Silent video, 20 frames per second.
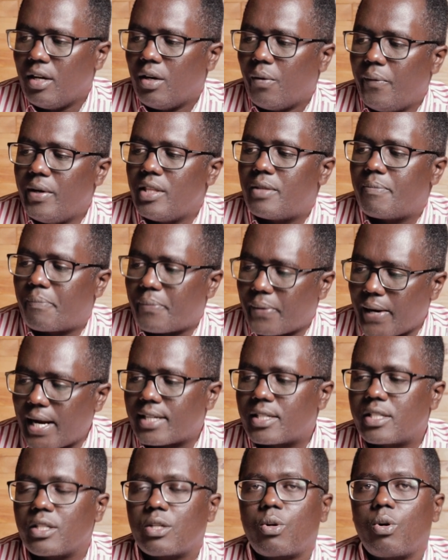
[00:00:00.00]
with
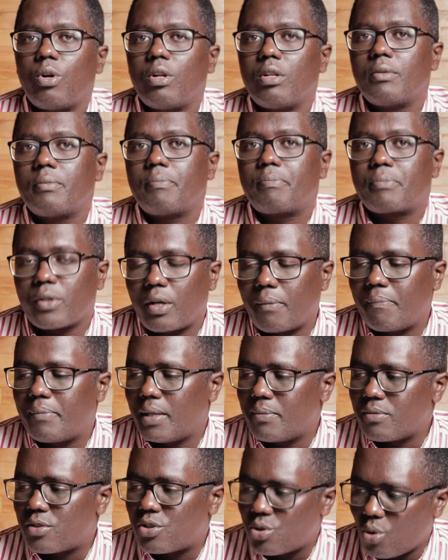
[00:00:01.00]
practical
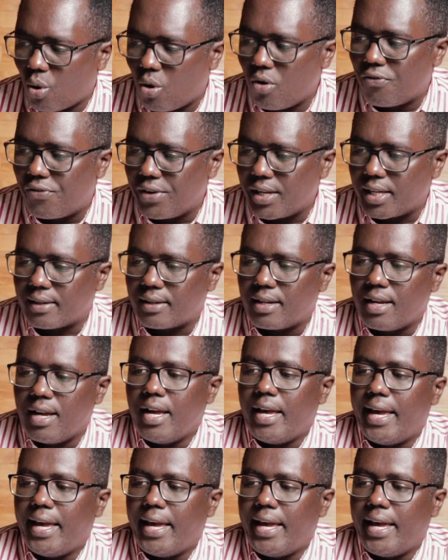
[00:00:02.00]
problem solving,